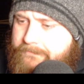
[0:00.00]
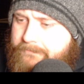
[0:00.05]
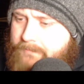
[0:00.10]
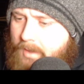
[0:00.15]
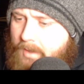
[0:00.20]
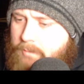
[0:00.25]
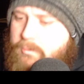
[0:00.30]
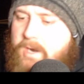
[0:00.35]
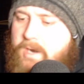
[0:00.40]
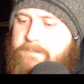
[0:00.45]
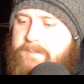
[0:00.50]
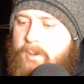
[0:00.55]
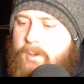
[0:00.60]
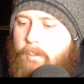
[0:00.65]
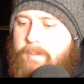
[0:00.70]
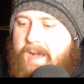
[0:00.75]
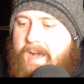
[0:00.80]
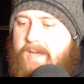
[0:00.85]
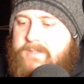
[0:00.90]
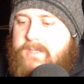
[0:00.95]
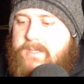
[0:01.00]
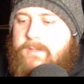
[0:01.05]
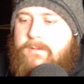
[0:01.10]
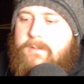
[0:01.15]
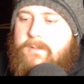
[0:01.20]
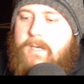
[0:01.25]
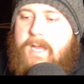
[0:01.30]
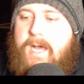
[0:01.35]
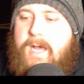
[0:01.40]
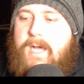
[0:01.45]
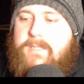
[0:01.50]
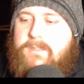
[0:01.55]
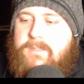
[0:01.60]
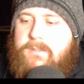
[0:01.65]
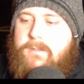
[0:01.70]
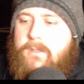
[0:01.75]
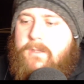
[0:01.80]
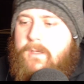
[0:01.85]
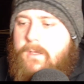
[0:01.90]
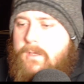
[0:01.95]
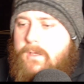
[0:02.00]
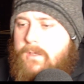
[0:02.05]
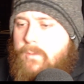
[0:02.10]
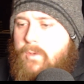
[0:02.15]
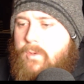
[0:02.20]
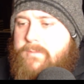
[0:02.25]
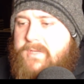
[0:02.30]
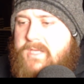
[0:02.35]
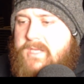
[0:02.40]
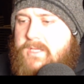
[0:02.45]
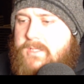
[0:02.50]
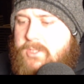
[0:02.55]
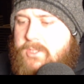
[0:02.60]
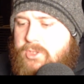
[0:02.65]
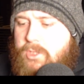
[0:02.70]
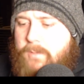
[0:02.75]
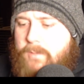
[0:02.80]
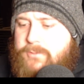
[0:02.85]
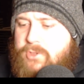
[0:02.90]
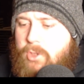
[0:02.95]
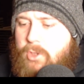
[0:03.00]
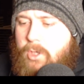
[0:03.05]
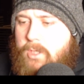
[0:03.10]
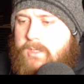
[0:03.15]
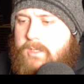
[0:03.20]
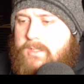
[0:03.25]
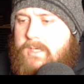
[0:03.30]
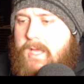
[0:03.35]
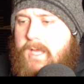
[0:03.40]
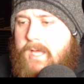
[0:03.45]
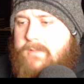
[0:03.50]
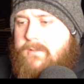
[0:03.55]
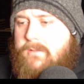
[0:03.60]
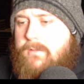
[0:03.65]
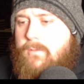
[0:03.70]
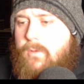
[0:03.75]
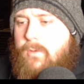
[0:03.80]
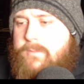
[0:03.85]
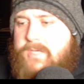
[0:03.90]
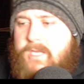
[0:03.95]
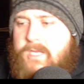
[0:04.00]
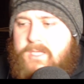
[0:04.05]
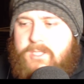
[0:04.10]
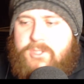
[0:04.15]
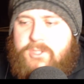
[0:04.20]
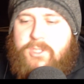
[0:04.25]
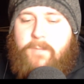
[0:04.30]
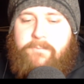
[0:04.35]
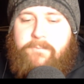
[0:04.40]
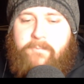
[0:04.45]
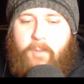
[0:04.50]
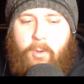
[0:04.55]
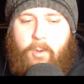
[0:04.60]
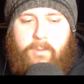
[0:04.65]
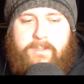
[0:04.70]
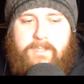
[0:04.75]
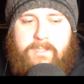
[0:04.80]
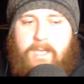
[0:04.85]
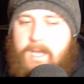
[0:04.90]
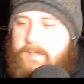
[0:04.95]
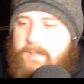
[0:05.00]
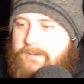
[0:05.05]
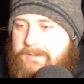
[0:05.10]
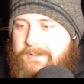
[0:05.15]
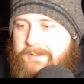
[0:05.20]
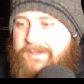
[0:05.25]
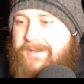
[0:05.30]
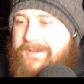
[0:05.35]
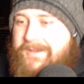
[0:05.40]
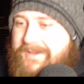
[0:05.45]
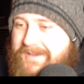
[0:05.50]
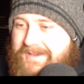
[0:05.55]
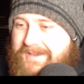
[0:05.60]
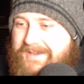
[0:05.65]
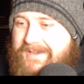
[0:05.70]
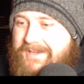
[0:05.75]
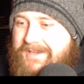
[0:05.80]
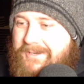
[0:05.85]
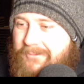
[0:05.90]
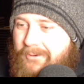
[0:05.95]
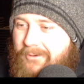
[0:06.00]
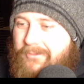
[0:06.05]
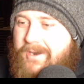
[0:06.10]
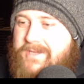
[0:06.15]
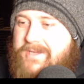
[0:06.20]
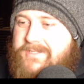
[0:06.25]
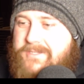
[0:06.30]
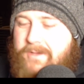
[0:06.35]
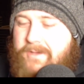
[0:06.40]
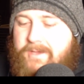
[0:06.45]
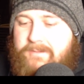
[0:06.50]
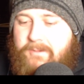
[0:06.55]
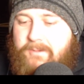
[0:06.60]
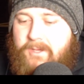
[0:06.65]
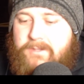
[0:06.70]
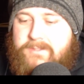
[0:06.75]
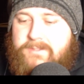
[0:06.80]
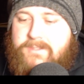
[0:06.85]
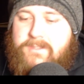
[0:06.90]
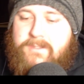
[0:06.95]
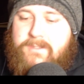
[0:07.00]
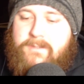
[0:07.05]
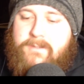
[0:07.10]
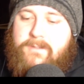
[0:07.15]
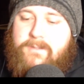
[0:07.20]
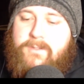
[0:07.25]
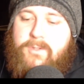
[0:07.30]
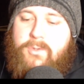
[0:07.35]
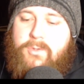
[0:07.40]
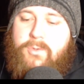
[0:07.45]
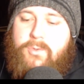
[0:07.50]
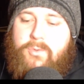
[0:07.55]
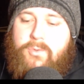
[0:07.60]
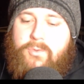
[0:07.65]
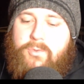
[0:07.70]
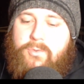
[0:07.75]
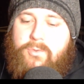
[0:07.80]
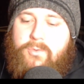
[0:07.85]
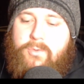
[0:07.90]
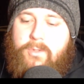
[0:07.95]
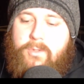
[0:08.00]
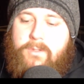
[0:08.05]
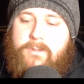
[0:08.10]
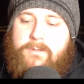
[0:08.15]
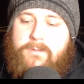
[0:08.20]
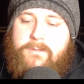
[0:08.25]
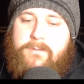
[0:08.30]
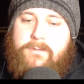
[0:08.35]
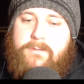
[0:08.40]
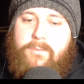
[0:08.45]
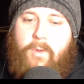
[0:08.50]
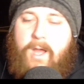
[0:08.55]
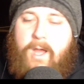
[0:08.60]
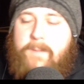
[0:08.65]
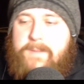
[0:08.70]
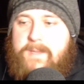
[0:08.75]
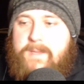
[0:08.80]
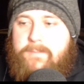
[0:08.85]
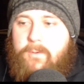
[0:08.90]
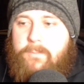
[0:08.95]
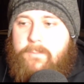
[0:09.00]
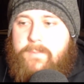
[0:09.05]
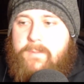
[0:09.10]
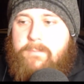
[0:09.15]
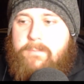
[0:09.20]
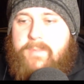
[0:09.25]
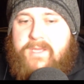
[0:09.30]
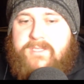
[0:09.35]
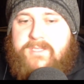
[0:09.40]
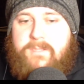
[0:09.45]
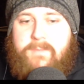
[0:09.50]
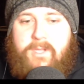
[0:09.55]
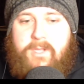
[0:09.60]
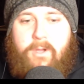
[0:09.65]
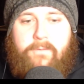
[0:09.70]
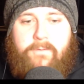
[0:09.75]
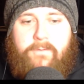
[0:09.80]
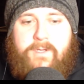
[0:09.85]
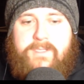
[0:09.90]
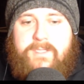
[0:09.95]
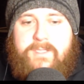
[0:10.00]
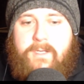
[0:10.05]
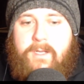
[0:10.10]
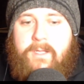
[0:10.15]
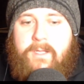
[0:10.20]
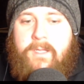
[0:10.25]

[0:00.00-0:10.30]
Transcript: Red Pill Paddy. Lad, women need to stop talking, lad. Women need to stop voting, lad. What race do you hate the most? Ooh, white people have been pissing me off recently.